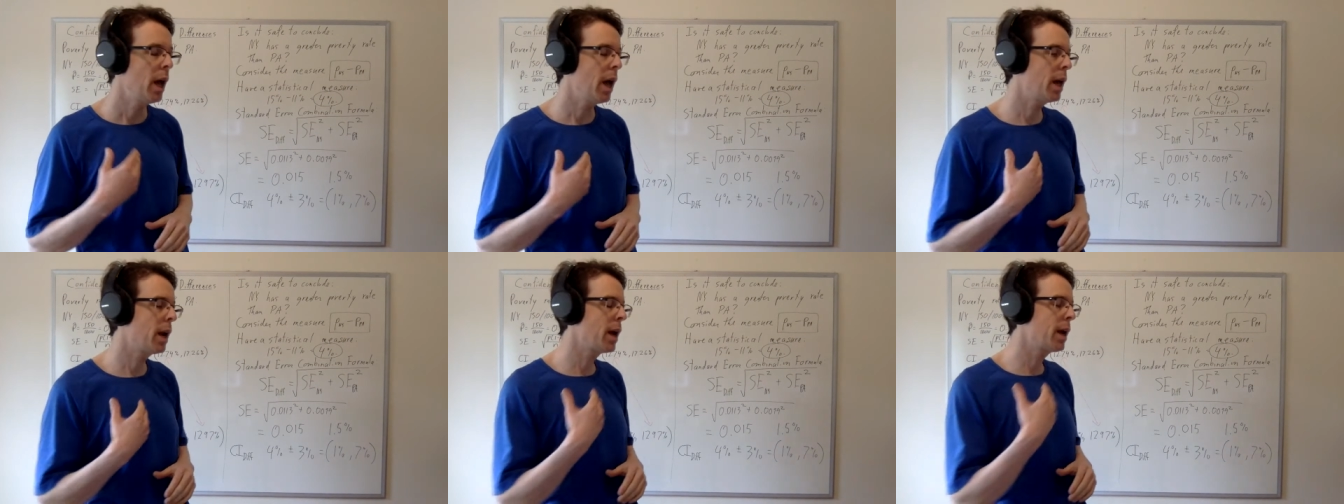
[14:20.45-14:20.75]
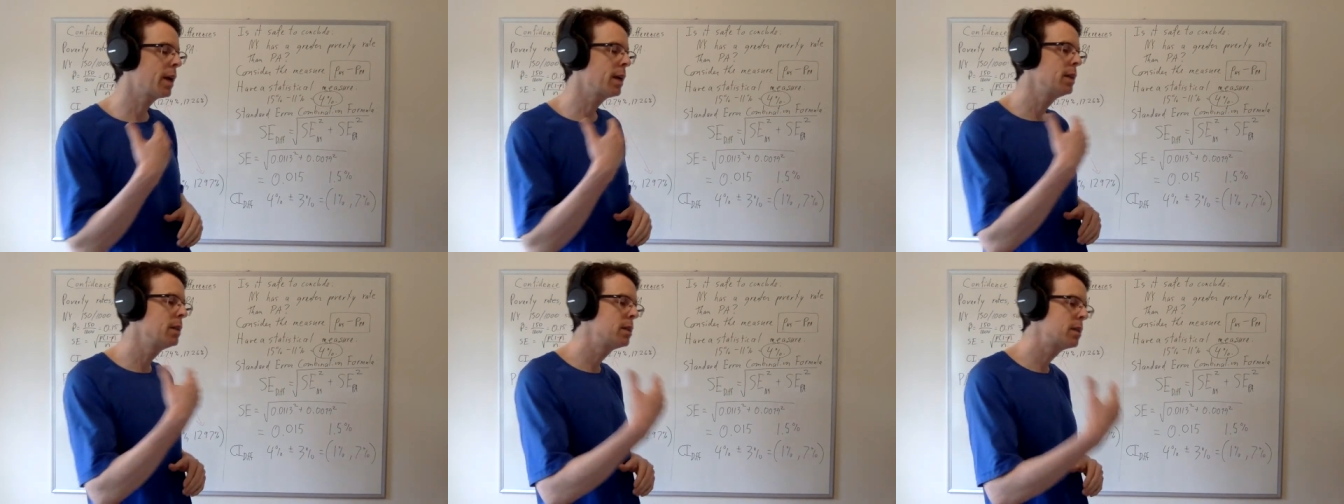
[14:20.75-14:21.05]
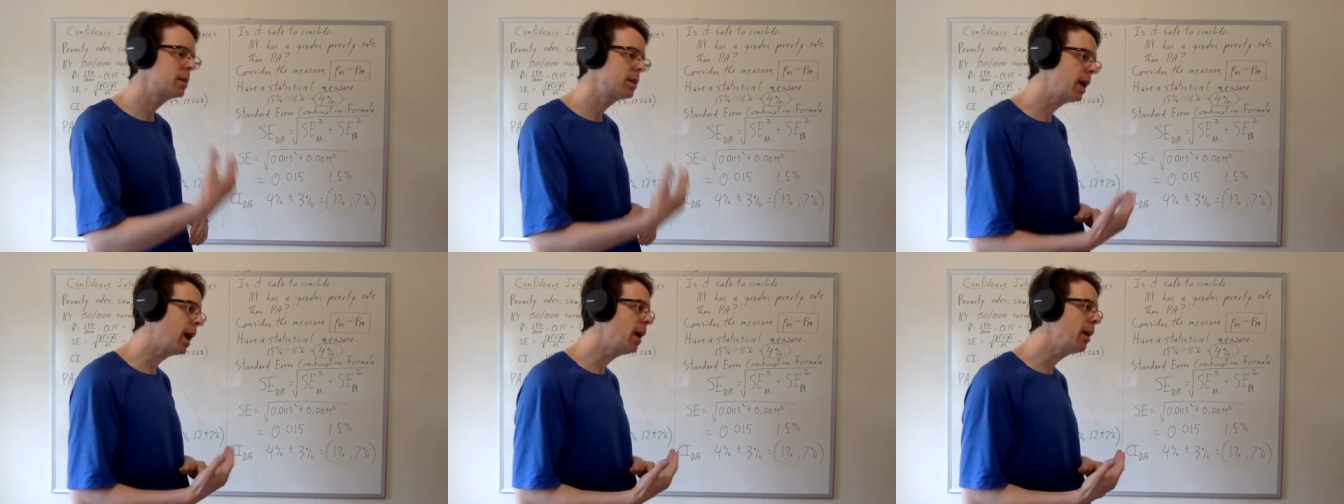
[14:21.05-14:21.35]
And I can
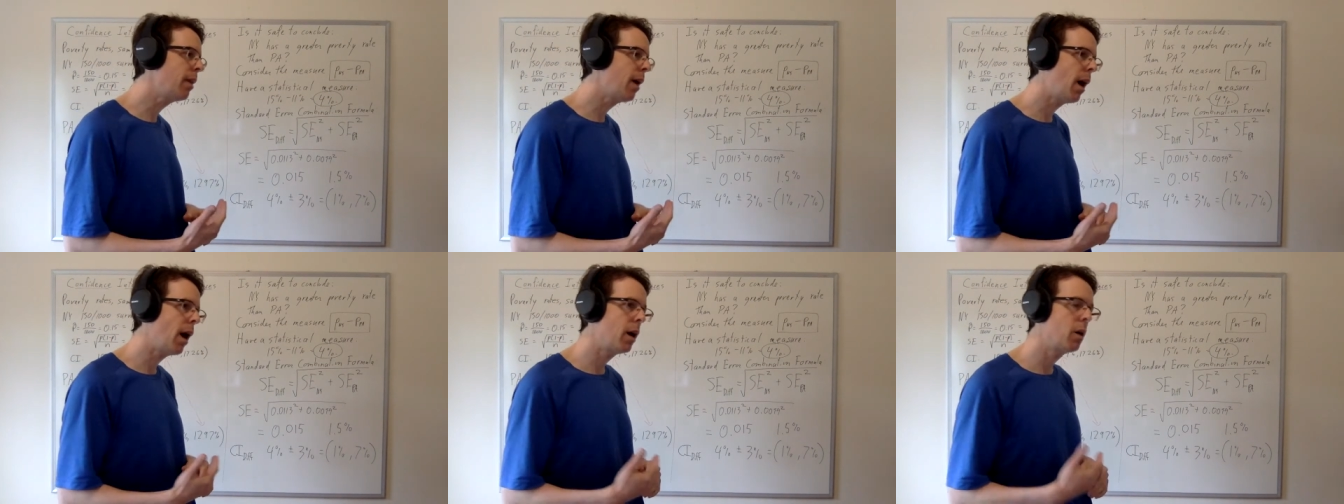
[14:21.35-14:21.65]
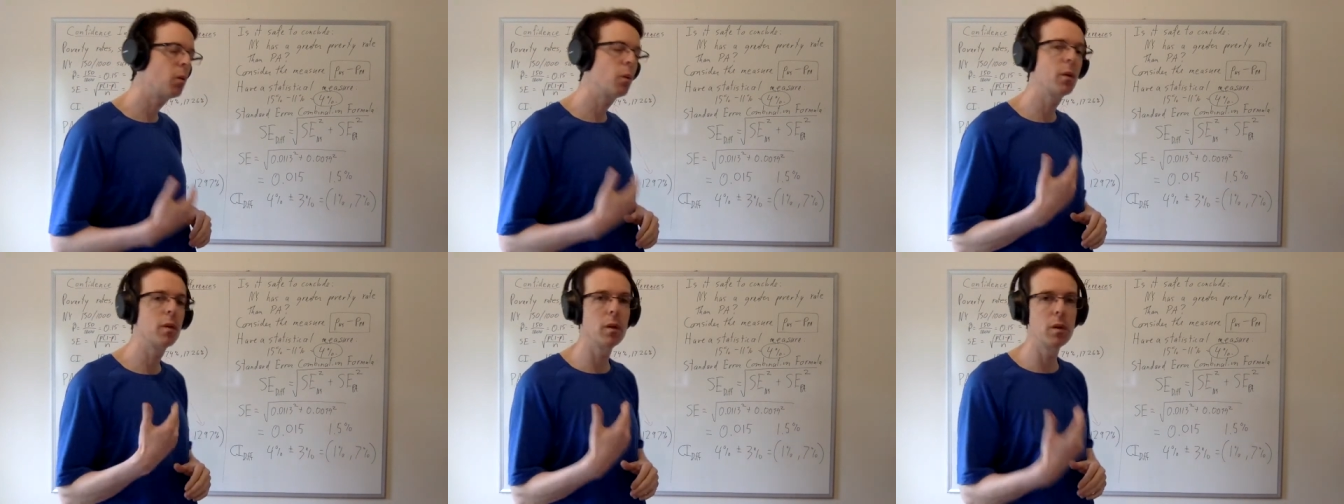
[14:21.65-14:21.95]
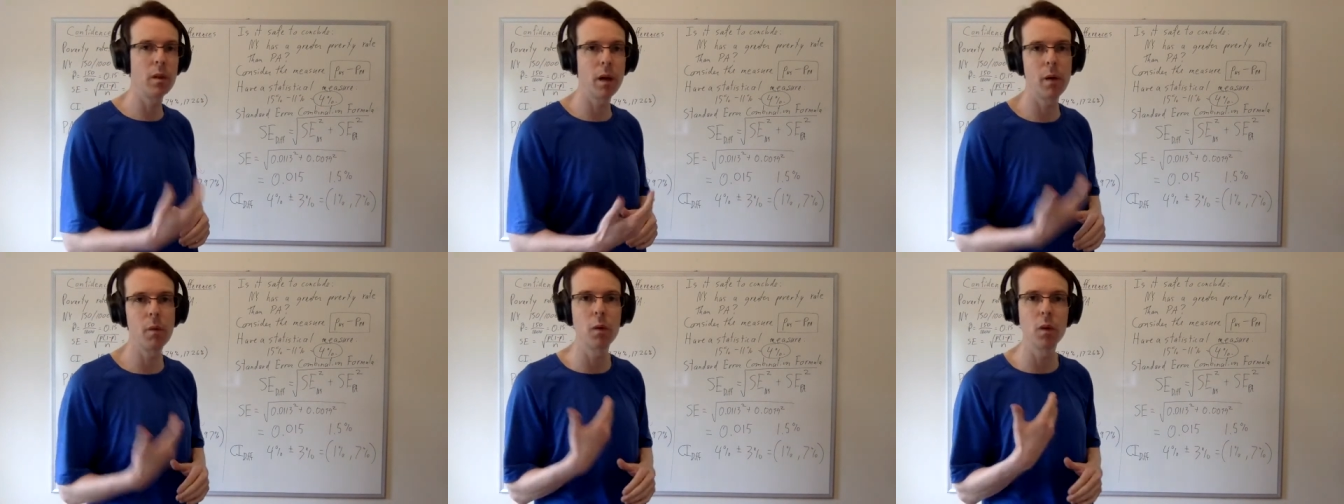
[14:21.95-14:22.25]
say that with a
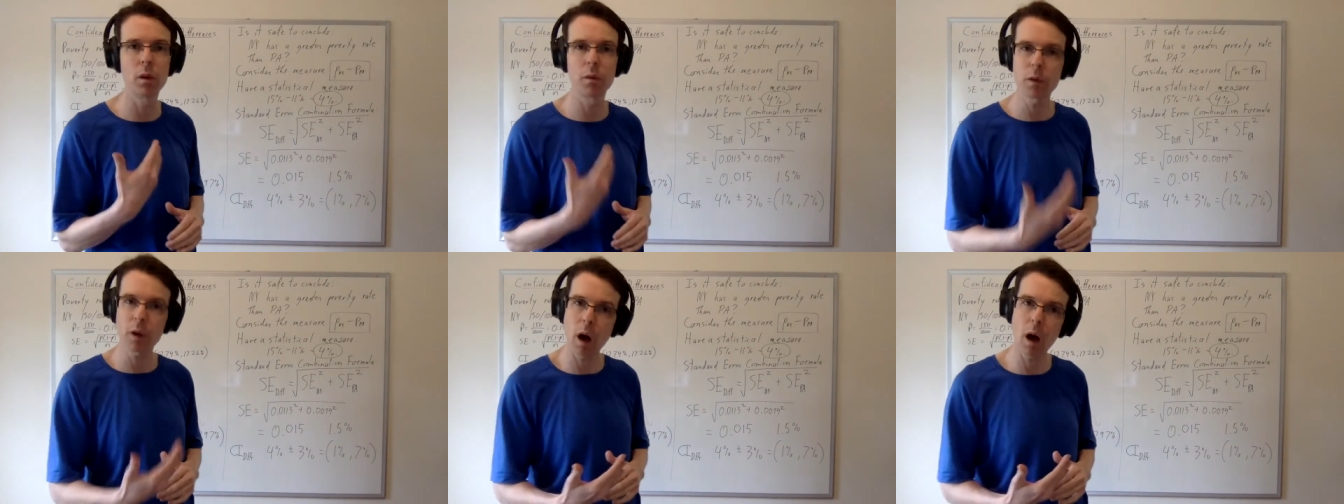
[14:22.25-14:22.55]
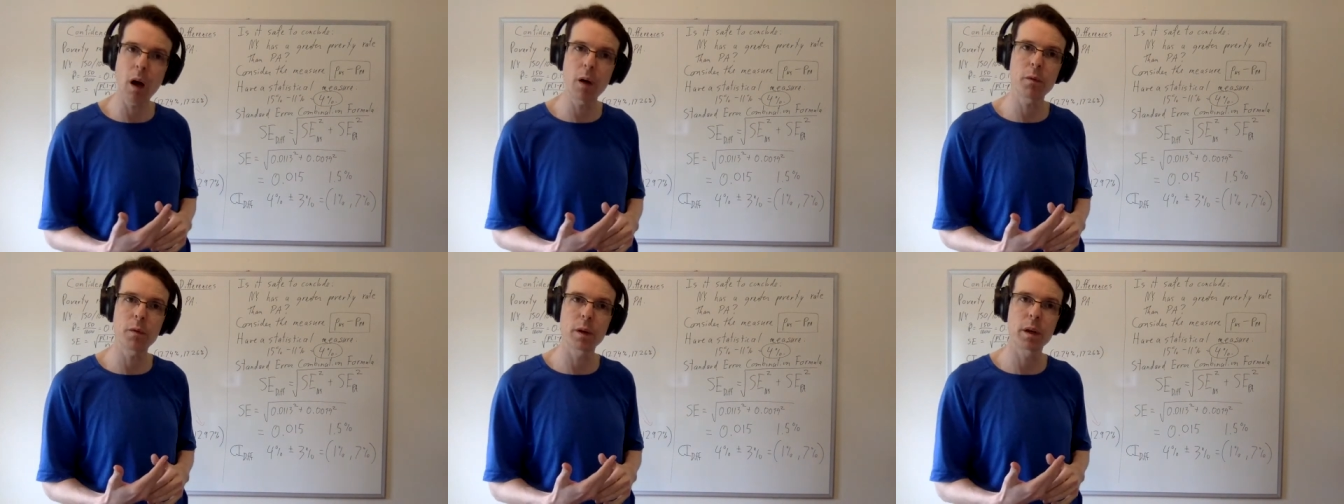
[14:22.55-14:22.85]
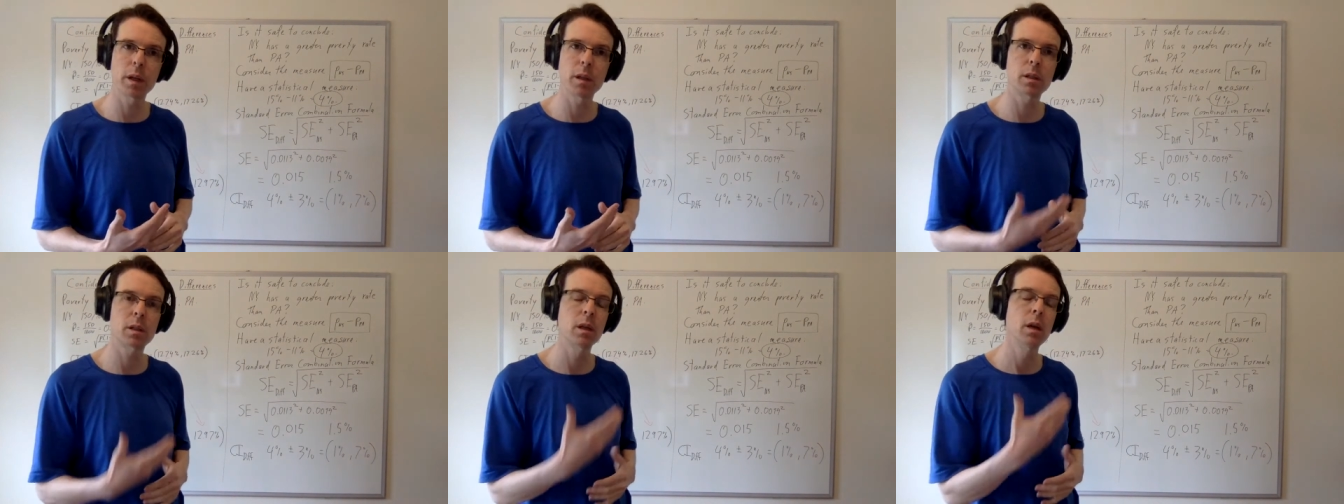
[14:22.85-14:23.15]
level of
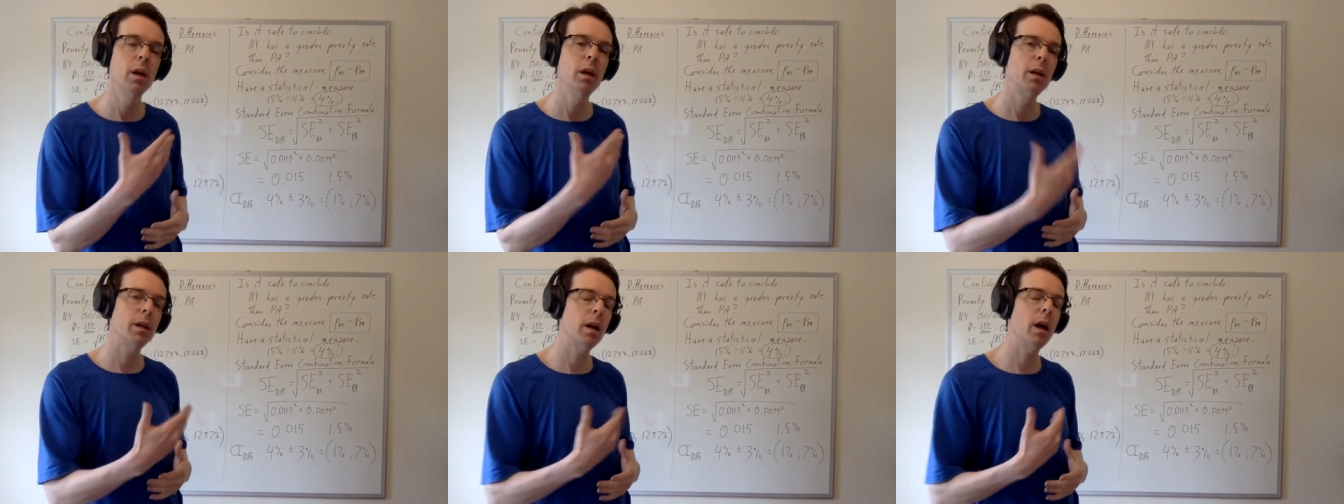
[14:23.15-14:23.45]
confidence,